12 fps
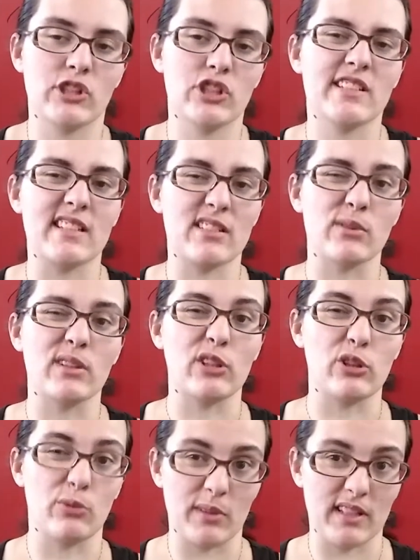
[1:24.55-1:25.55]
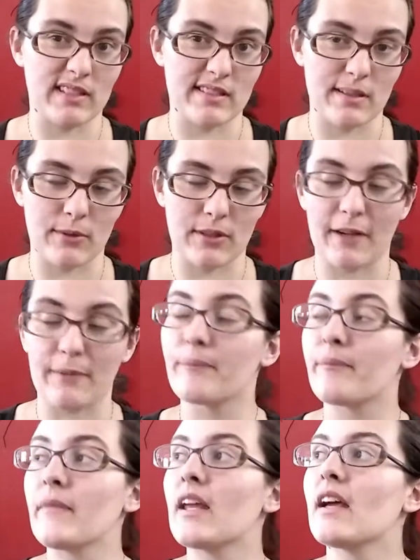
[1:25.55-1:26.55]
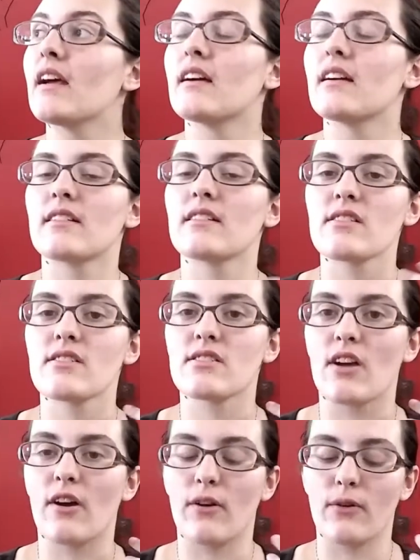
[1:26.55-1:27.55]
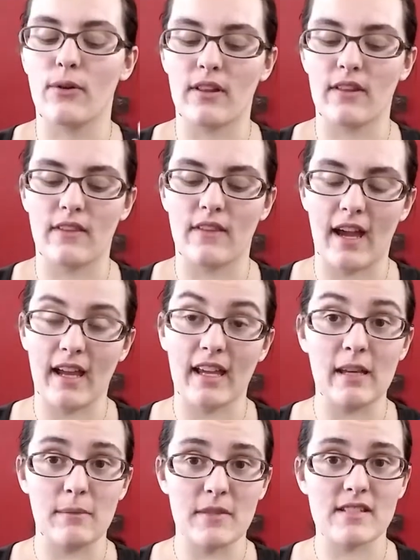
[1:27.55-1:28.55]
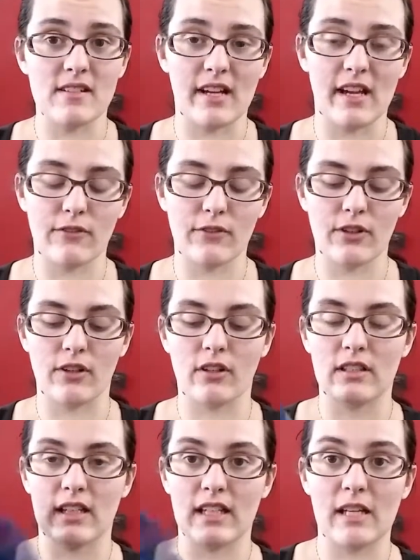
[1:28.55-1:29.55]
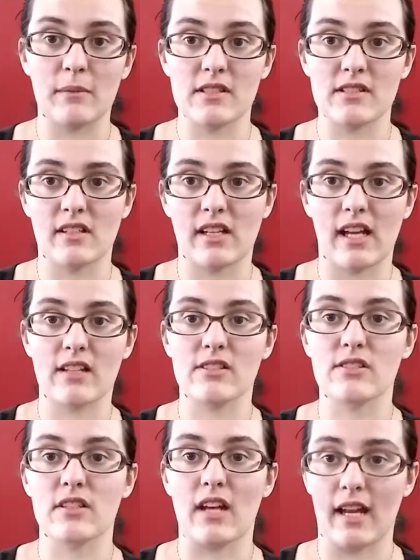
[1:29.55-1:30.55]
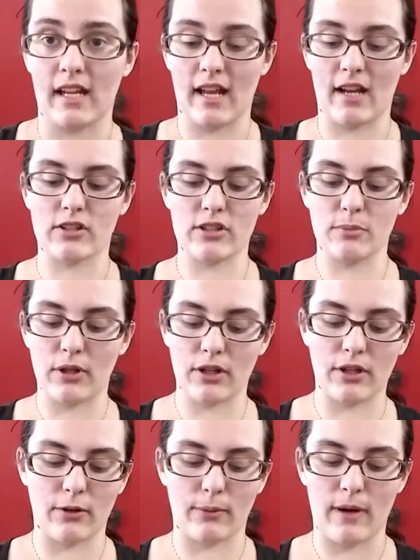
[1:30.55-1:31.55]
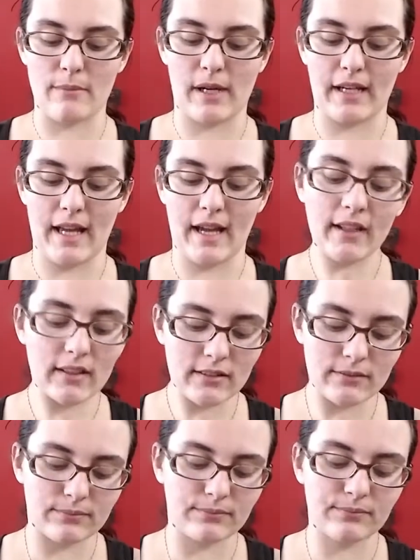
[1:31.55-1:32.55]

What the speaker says: She just gets really goopy in the summertime. So I keep this on hand for her, and then I keep this on hand so that I can actually put it around my neck.